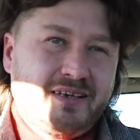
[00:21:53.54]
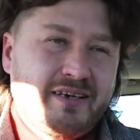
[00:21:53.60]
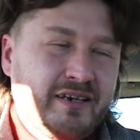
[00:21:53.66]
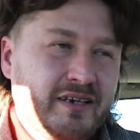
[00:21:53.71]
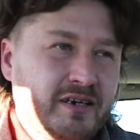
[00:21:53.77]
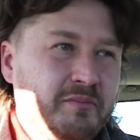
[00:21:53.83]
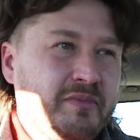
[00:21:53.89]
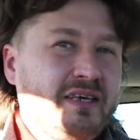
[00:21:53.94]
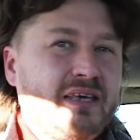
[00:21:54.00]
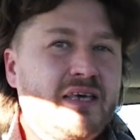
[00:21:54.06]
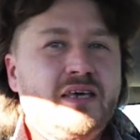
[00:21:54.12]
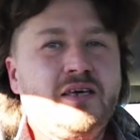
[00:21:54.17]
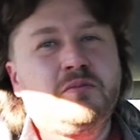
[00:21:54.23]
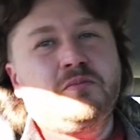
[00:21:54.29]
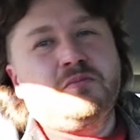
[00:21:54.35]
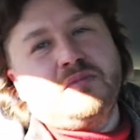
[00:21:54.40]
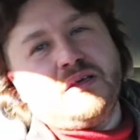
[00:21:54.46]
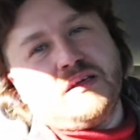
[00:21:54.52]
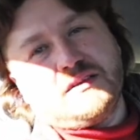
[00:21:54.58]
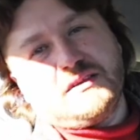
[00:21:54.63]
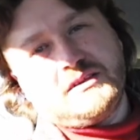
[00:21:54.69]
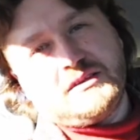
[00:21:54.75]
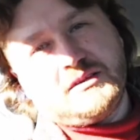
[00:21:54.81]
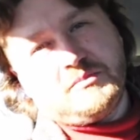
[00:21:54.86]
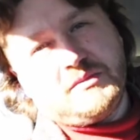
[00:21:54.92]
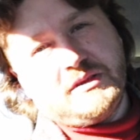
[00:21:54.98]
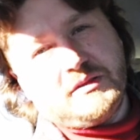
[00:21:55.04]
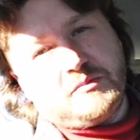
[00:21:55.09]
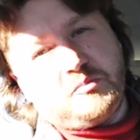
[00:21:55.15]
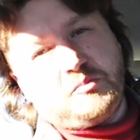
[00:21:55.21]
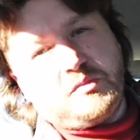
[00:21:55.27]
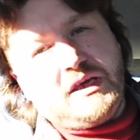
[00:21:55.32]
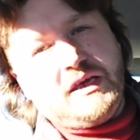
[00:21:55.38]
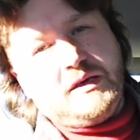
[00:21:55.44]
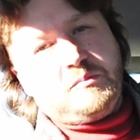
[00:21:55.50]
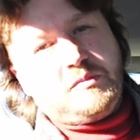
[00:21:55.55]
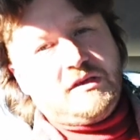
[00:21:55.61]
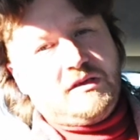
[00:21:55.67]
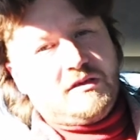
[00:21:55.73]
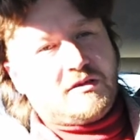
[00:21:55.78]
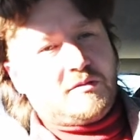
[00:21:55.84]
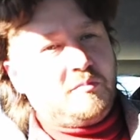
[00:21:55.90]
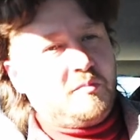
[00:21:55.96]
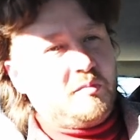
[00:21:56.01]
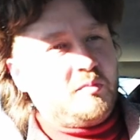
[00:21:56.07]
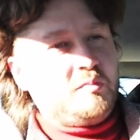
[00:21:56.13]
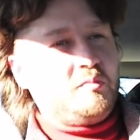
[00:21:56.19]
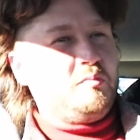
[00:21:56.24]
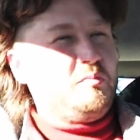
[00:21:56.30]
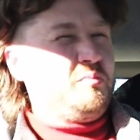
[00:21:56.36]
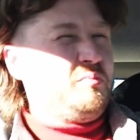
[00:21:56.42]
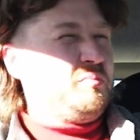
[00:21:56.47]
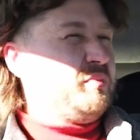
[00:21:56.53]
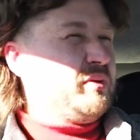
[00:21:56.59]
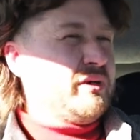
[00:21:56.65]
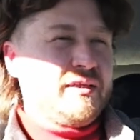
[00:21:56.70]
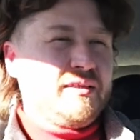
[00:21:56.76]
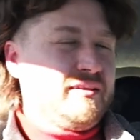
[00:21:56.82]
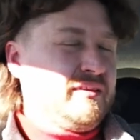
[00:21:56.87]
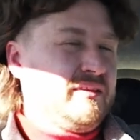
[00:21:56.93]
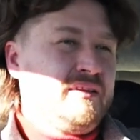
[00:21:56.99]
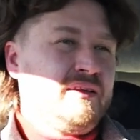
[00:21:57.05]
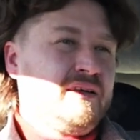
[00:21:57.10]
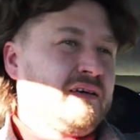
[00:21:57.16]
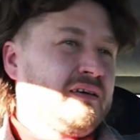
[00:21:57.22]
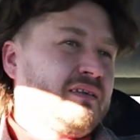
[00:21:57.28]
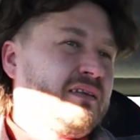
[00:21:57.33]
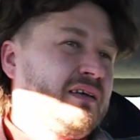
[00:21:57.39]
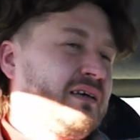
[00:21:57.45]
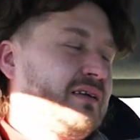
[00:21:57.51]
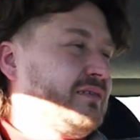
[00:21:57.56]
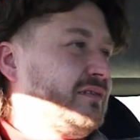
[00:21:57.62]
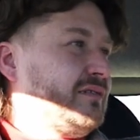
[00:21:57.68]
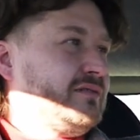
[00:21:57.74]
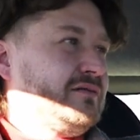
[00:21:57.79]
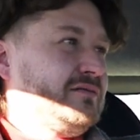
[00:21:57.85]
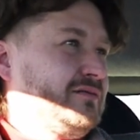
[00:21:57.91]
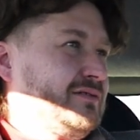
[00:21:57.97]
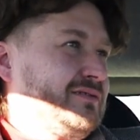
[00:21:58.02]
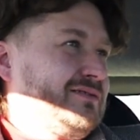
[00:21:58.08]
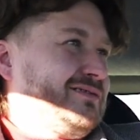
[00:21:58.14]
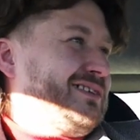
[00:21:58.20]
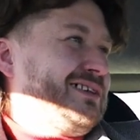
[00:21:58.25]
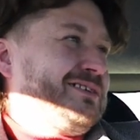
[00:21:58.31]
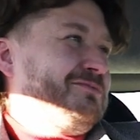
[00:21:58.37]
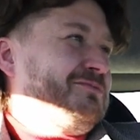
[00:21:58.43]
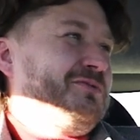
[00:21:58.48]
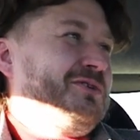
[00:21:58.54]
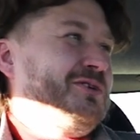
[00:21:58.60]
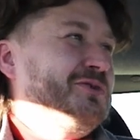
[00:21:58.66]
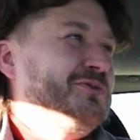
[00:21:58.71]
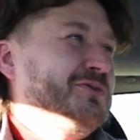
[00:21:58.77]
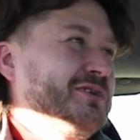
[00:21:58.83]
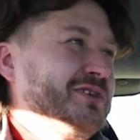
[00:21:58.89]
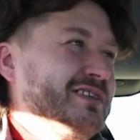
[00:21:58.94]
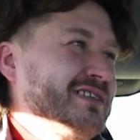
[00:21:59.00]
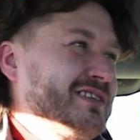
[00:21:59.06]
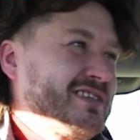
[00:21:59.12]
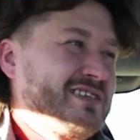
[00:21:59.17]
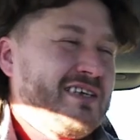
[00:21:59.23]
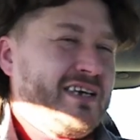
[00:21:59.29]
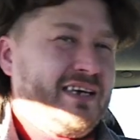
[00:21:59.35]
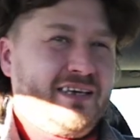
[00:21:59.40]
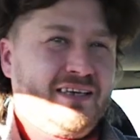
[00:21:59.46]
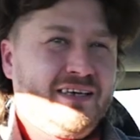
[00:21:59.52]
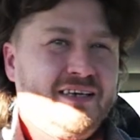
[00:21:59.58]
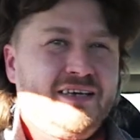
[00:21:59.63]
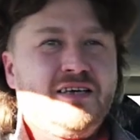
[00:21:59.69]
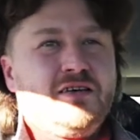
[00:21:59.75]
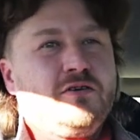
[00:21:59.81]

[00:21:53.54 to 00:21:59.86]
kind of became a little bit peppier, but not that you would say,